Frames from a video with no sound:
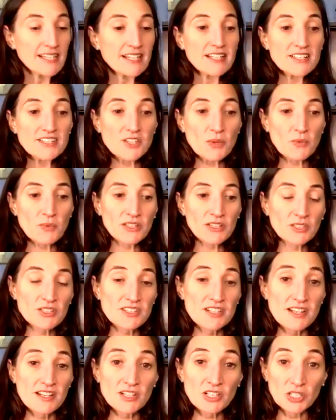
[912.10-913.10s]
So it
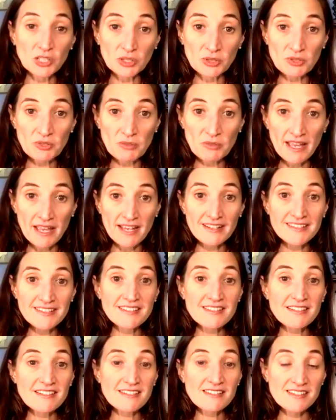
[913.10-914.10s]
looks at glutamate,
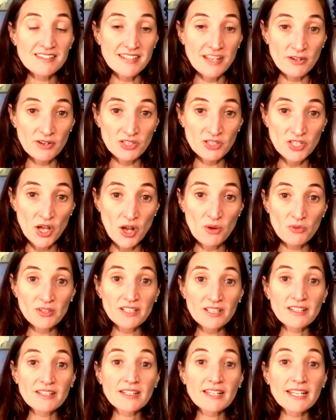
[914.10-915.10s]

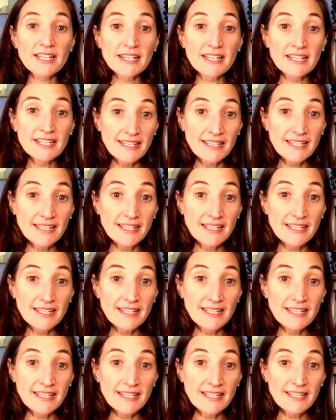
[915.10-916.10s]
serotonin,
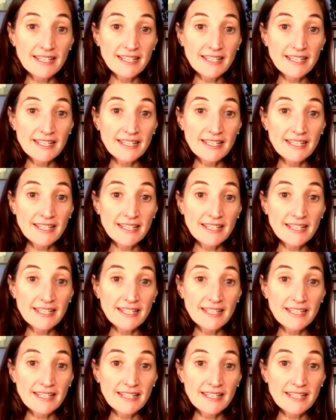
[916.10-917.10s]
Uh,
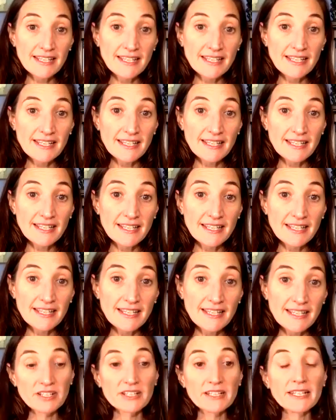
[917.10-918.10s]
epinephrine,
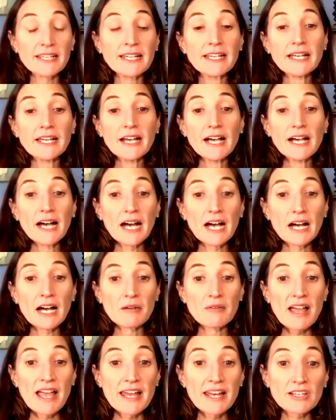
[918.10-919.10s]
norepinephrine,
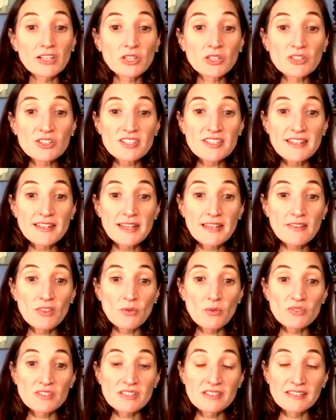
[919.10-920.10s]
uh, and it looks at
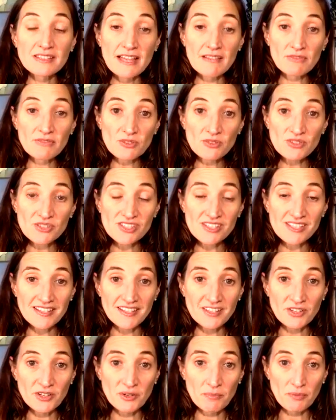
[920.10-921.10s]
those levels
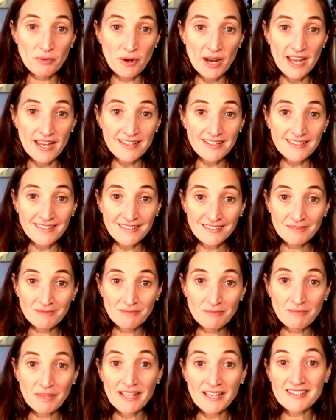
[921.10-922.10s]
in your brain
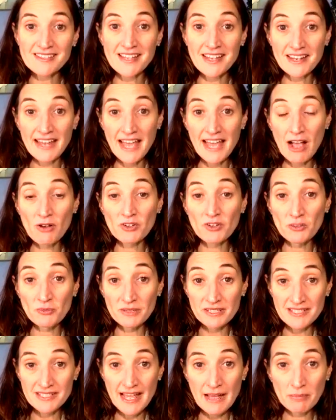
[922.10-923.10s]
based on how you're
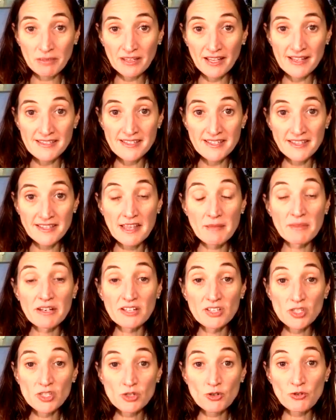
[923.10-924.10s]
metabolizing them and
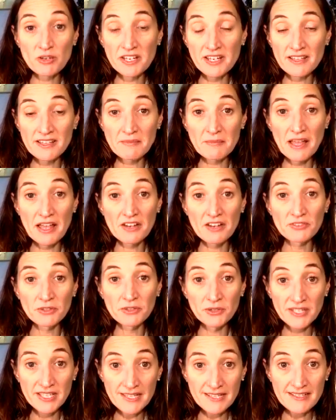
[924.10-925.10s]
excreting them out of
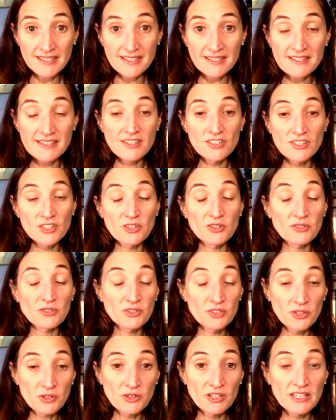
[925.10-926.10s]
your kidneys into your
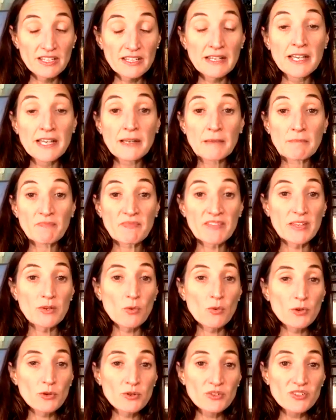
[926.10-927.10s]
urine in
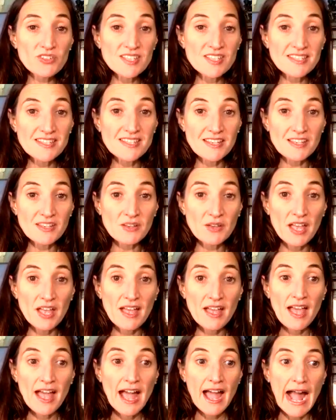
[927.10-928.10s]
order to see
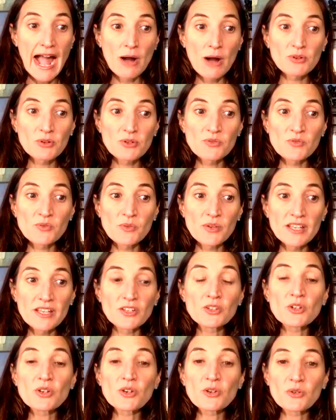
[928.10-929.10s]
how to
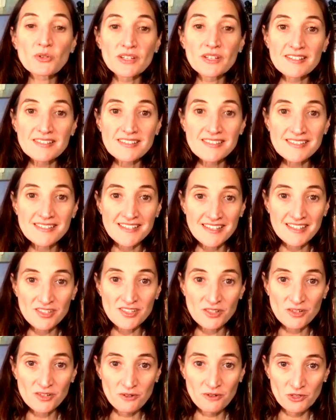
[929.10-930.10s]
increase these
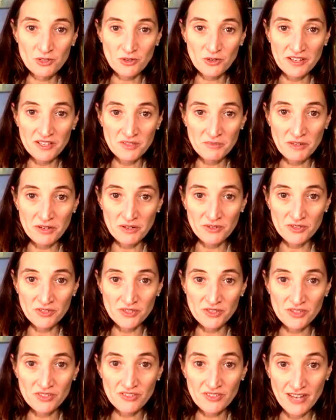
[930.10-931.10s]
neurotransmitters
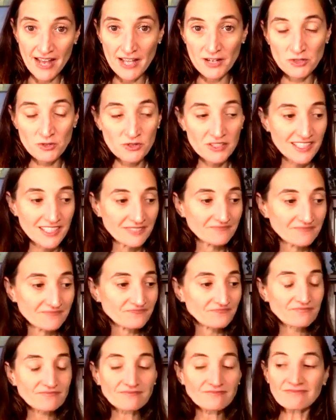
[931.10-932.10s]
naturally.
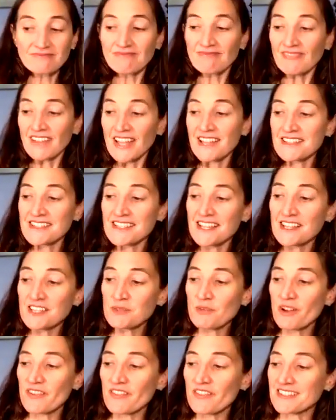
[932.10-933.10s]
And since
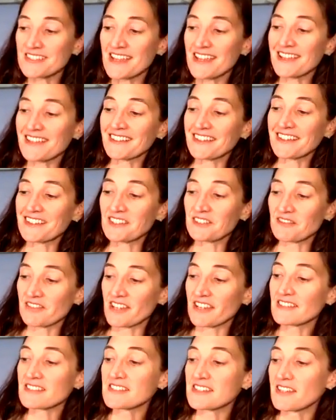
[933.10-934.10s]
we're on the tail end of
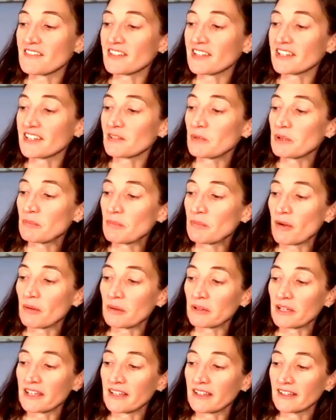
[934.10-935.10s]
Thanksgiving, and we
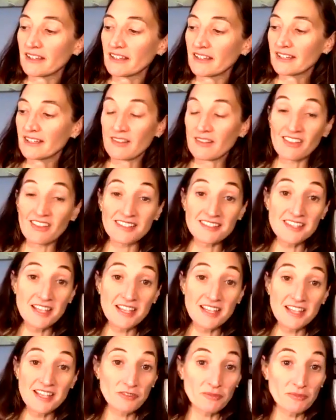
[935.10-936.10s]
probably, well,
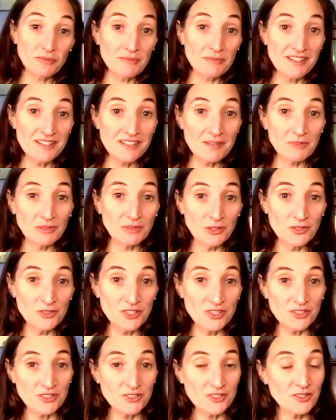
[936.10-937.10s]
except for me because I'm
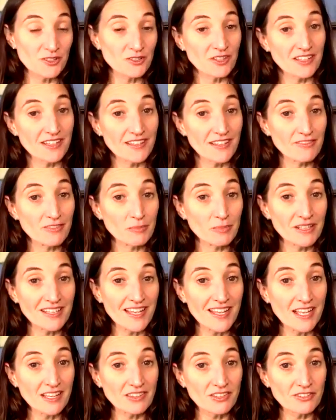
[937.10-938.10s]
allergic to turkey, everybody
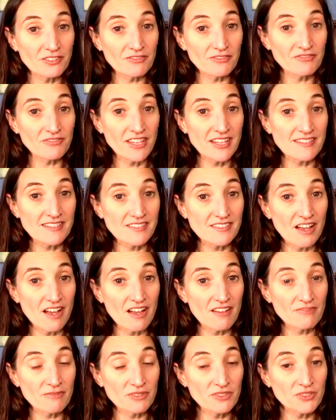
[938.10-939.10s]
ate their faces
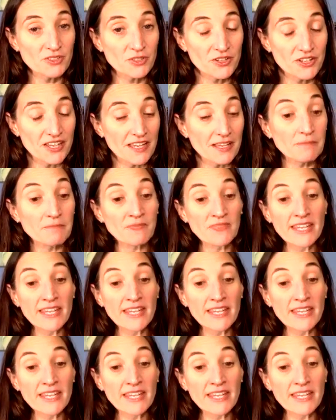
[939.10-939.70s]
off with turkey.